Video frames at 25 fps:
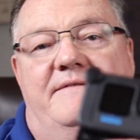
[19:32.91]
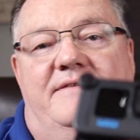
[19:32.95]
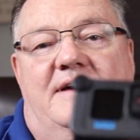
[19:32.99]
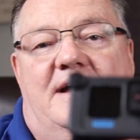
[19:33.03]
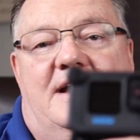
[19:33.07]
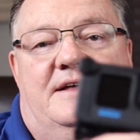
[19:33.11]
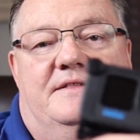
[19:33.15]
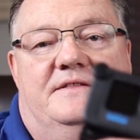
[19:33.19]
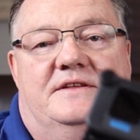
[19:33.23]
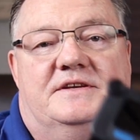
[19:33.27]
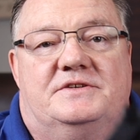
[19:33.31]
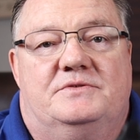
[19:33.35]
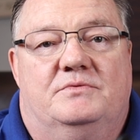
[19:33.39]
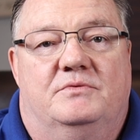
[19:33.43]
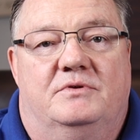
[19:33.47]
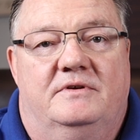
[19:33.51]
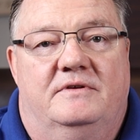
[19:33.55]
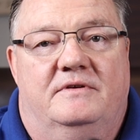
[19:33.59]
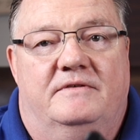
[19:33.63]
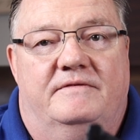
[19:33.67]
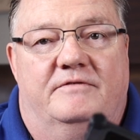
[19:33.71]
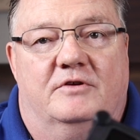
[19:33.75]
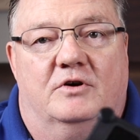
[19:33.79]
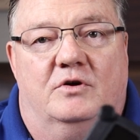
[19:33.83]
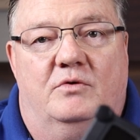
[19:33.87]
had this one
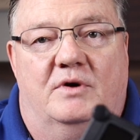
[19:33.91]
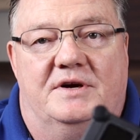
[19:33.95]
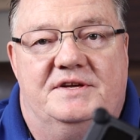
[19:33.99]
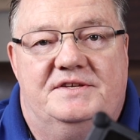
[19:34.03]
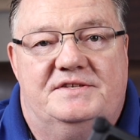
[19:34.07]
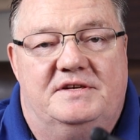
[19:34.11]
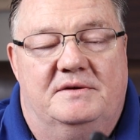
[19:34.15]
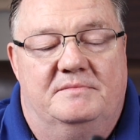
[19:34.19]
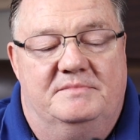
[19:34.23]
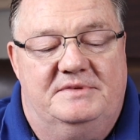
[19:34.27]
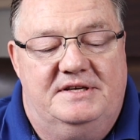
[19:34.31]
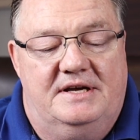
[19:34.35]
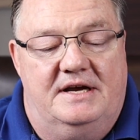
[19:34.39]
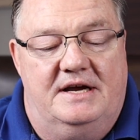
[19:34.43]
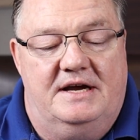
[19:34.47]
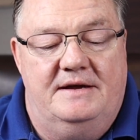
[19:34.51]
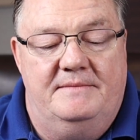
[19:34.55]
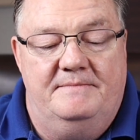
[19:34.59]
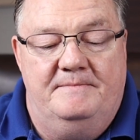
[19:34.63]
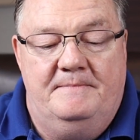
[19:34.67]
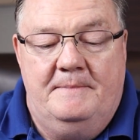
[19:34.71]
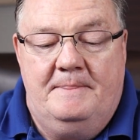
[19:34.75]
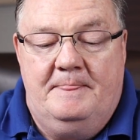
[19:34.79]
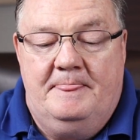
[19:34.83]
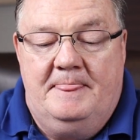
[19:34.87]
for quite some
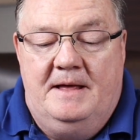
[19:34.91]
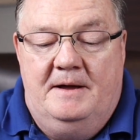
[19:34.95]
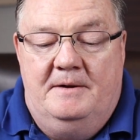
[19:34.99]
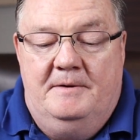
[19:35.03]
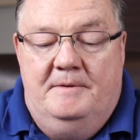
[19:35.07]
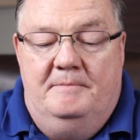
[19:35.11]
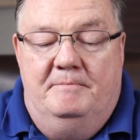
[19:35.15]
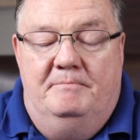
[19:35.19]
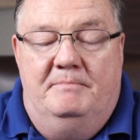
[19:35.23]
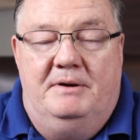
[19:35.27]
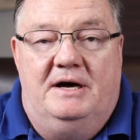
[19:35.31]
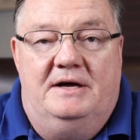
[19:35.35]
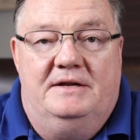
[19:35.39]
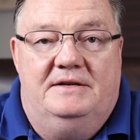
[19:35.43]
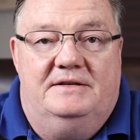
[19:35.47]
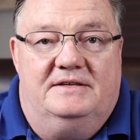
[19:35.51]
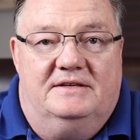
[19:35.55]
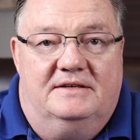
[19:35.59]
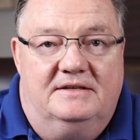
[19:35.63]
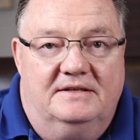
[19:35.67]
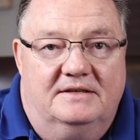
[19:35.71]
time, but